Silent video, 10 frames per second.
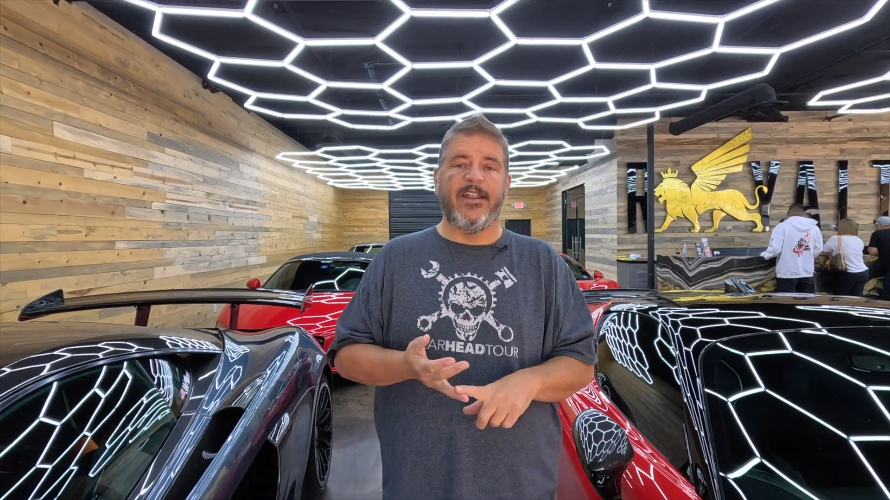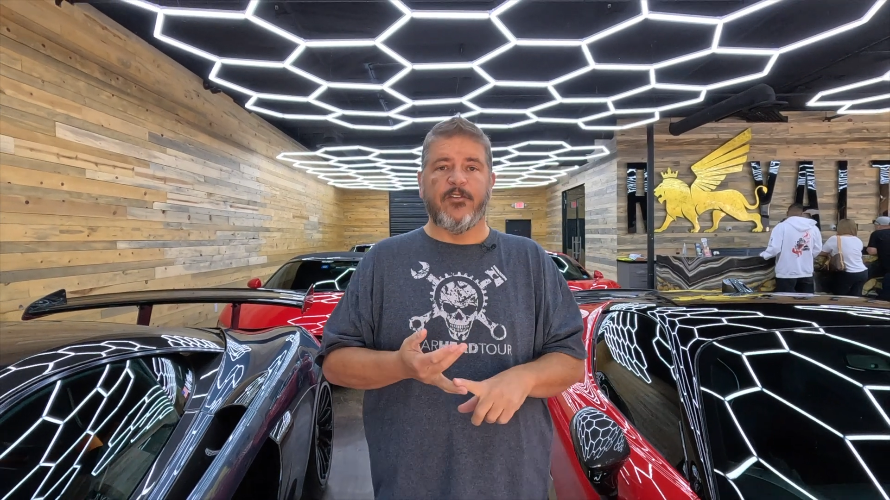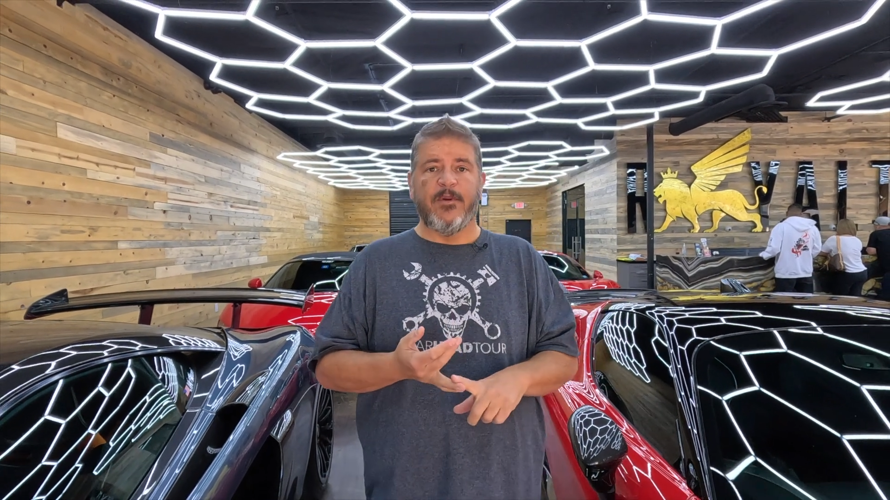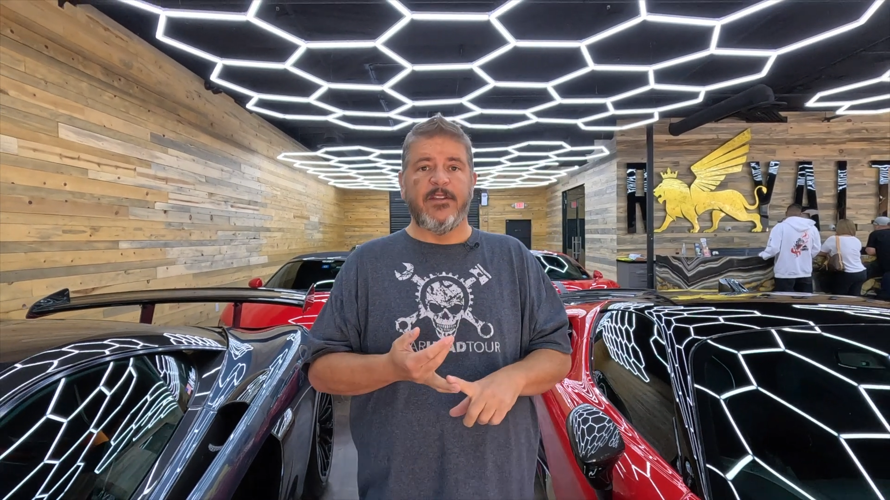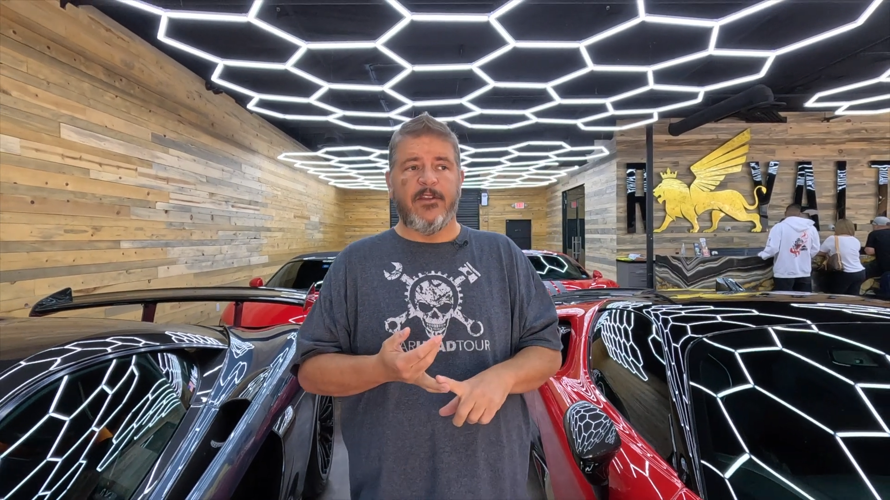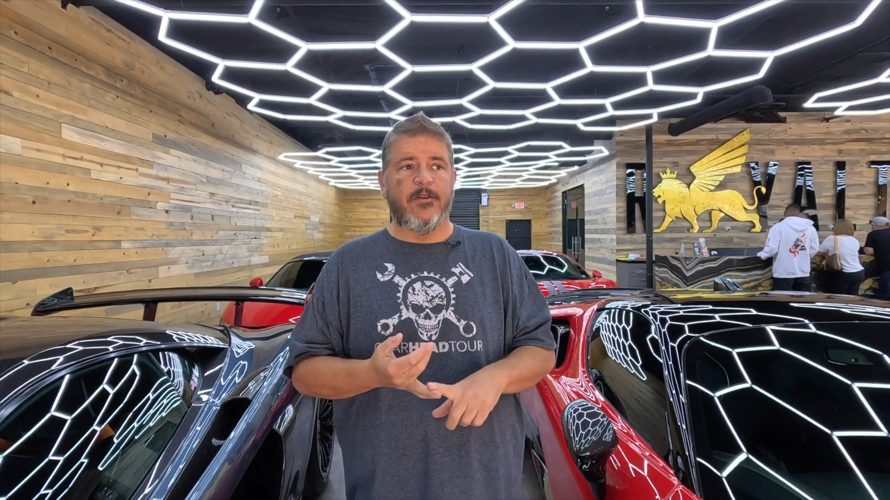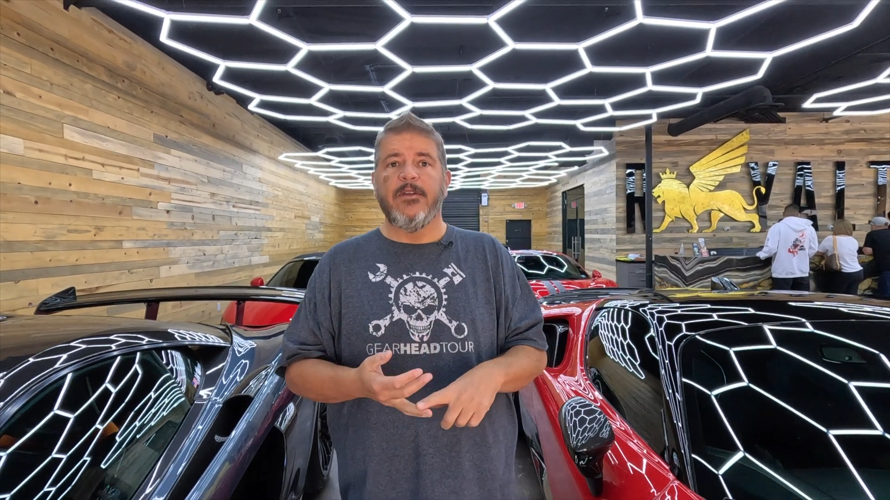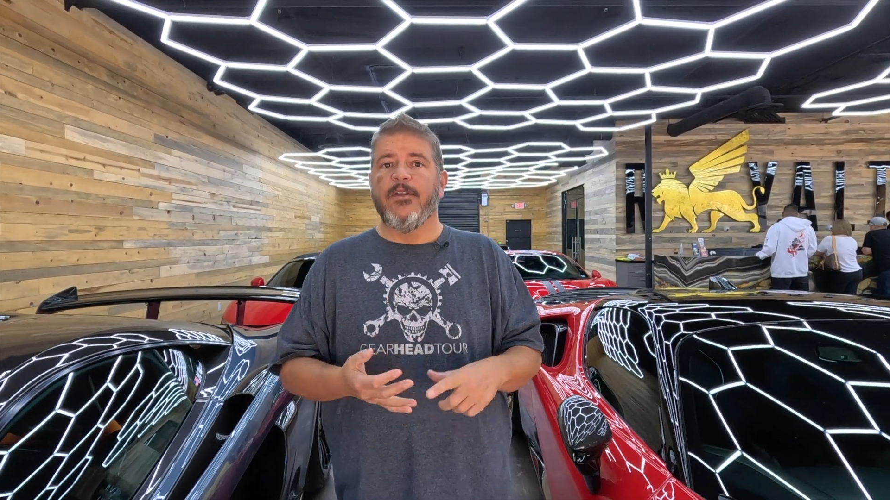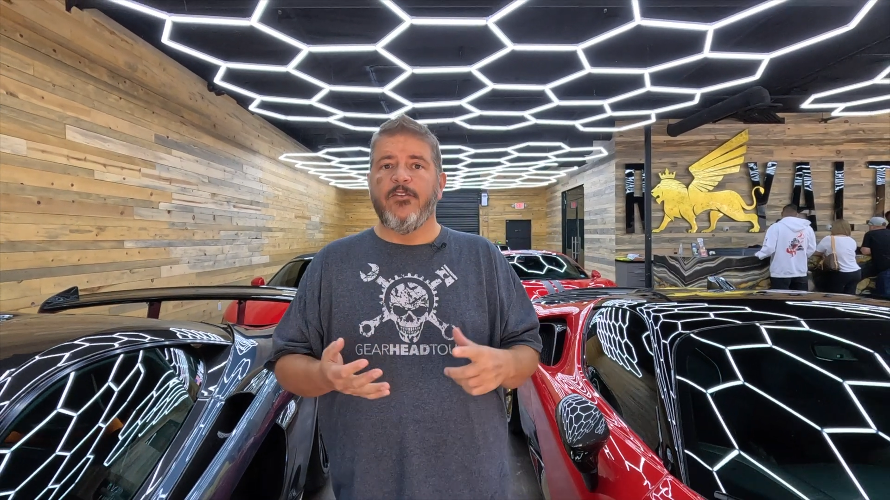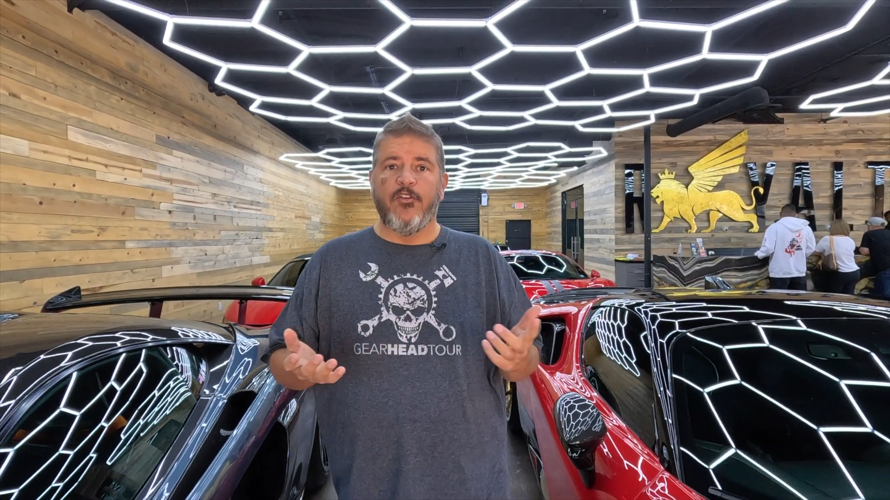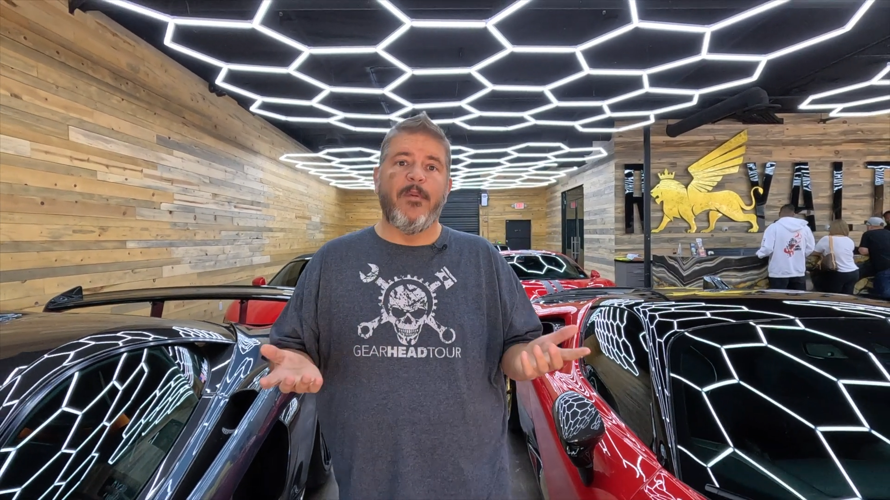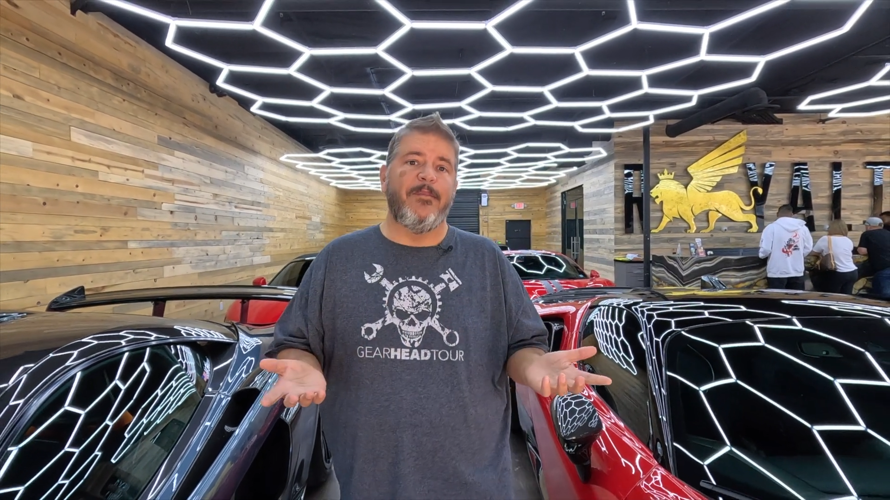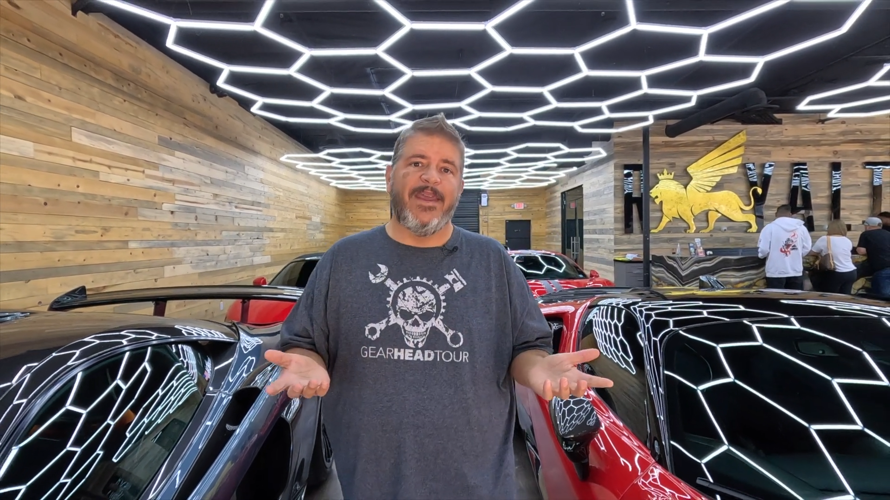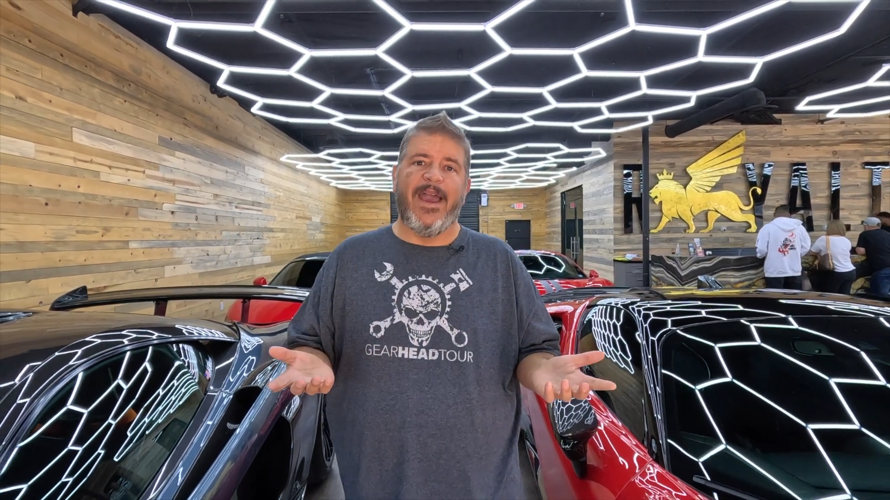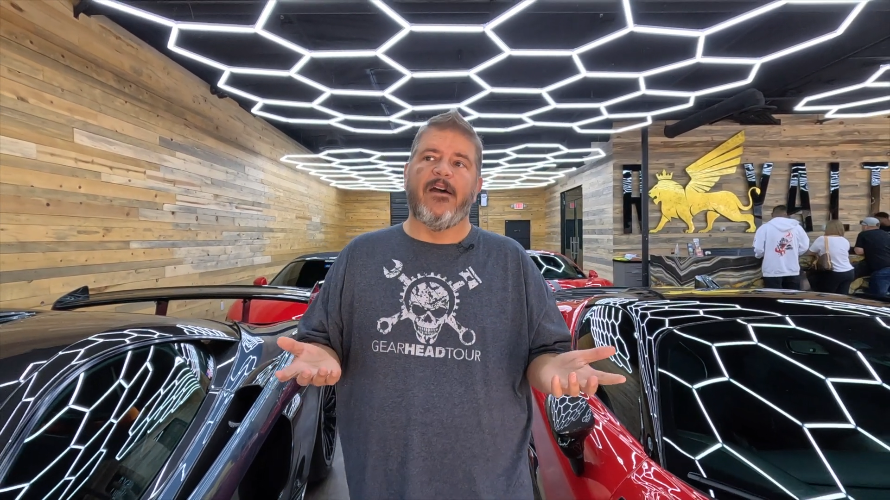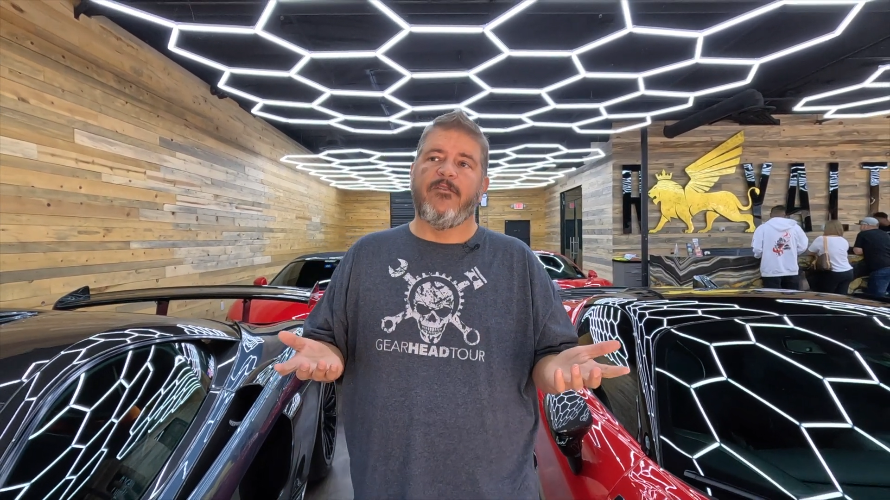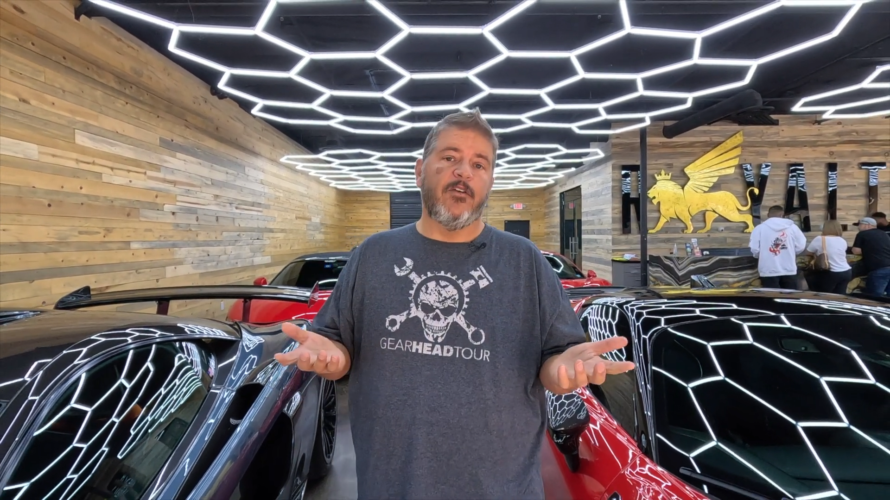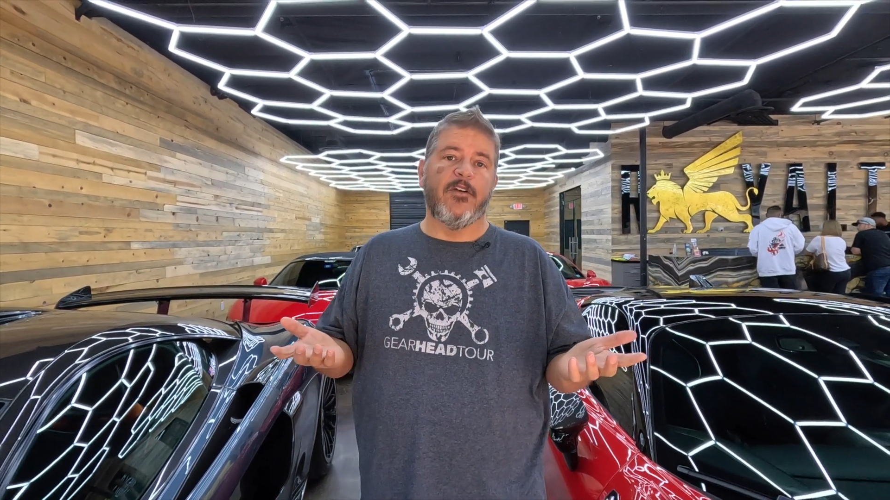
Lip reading: not to rent it to you, you may be out of your